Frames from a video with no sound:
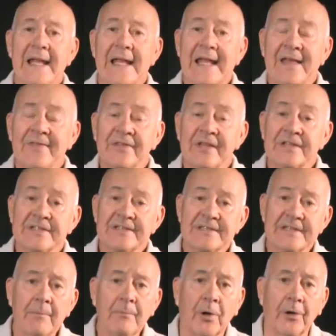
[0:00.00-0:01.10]
In the
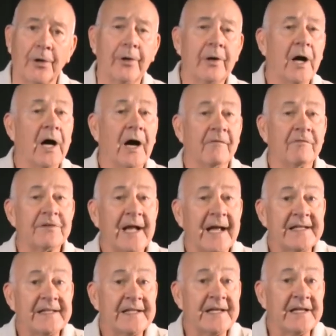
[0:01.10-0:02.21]
summer of
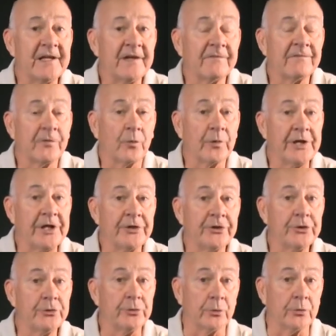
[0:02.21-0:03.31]

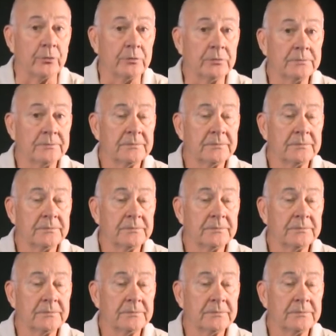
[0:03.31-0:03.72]
1942,